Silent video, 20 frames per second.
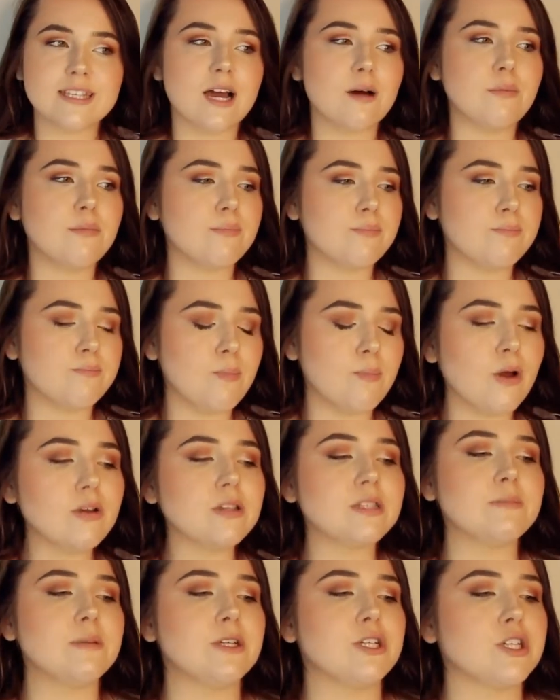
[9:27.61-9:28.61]
Now
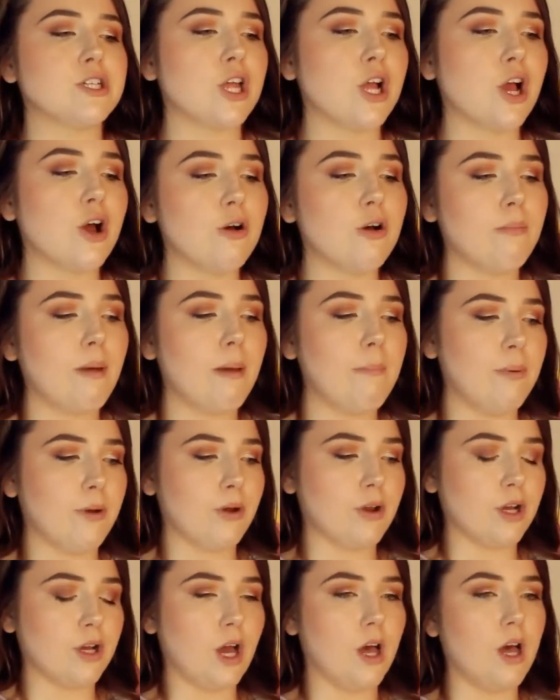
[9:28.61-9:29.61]
most of them are just gonna go on my
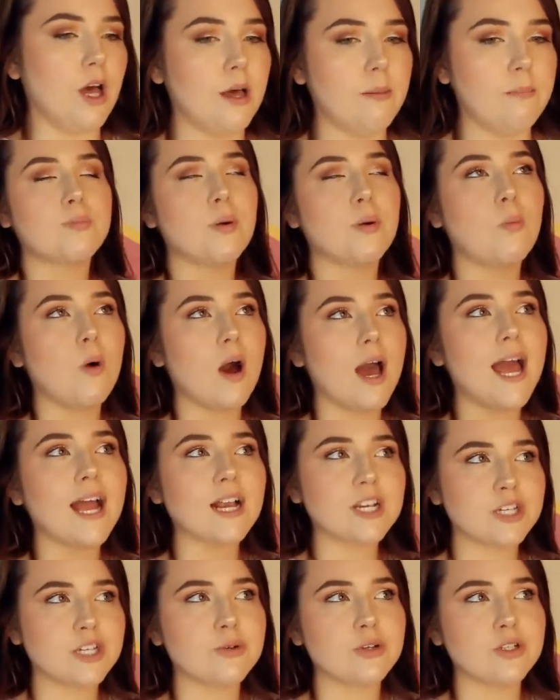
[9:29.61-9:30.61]
book cart, but what I
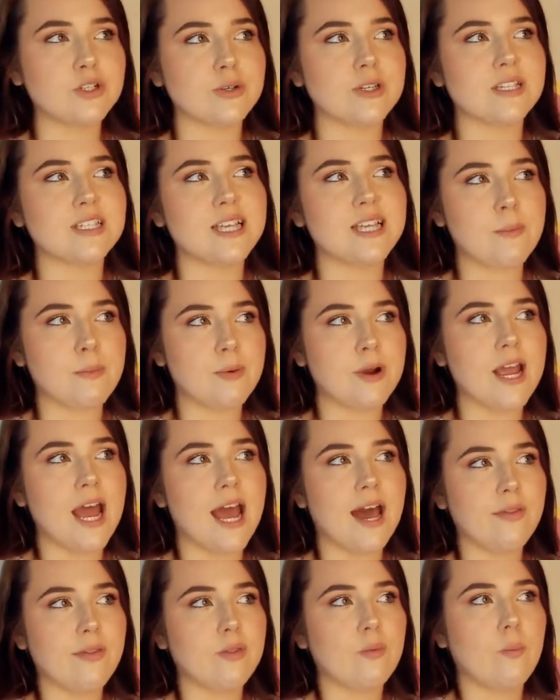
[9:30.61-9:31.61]
actually want to do is separate
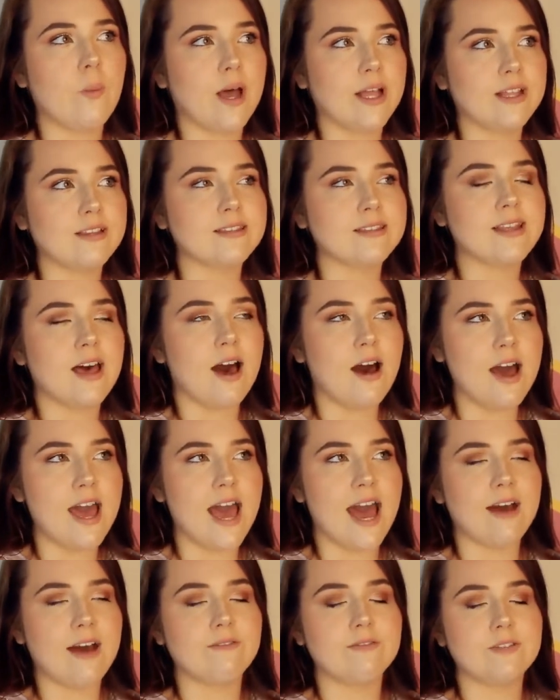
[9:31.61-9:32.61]
out the ones that I
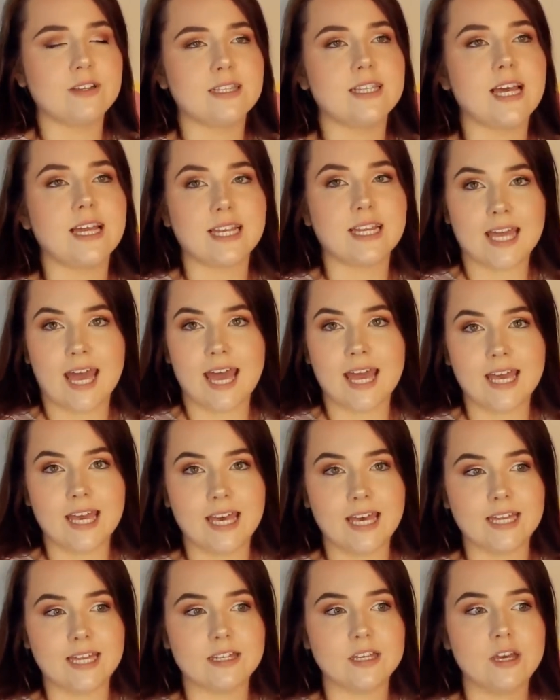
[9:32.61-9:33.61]
have
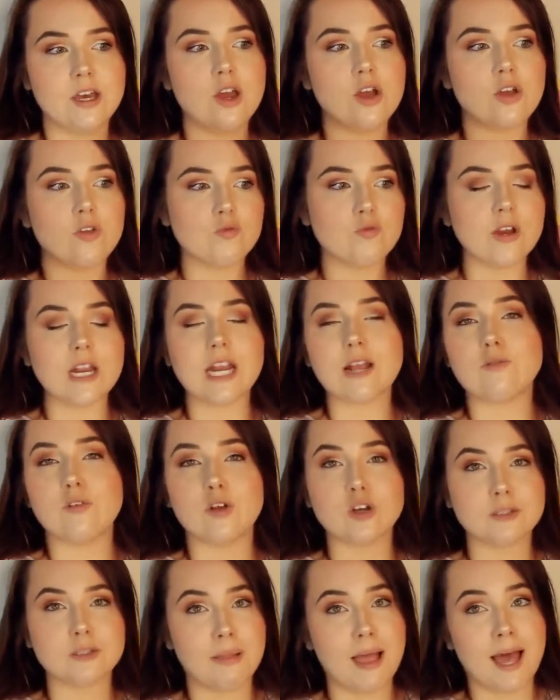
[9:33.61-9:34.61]
dedicated reading
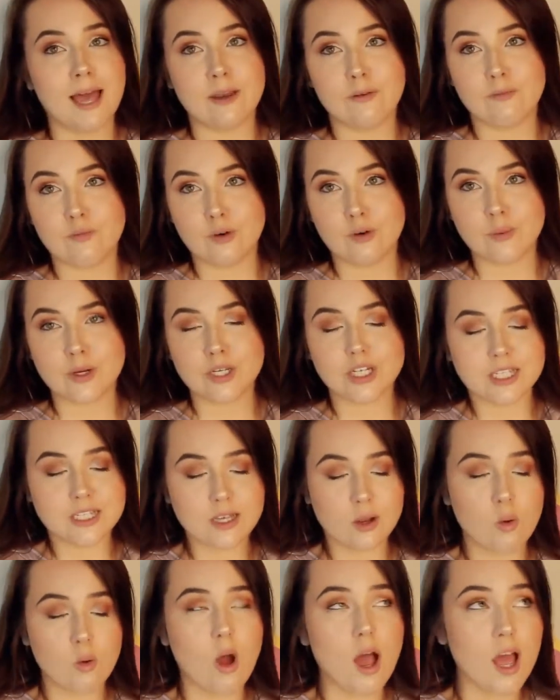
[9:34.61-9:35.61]
vlogs planned for, which is
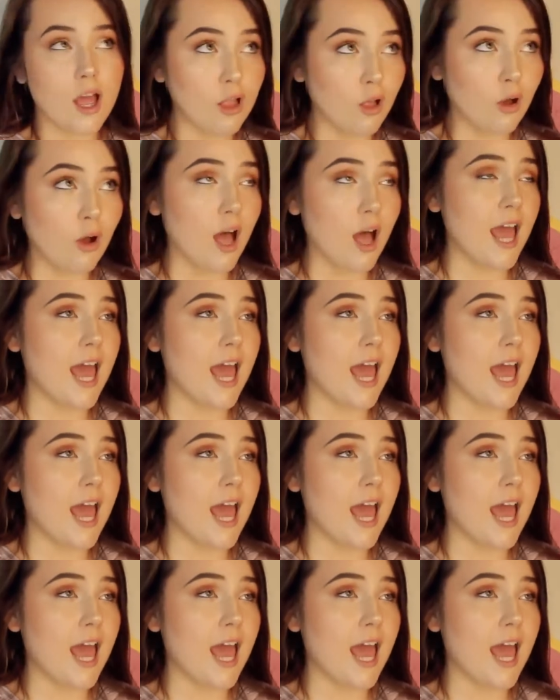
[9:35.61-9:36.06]
quite a lot.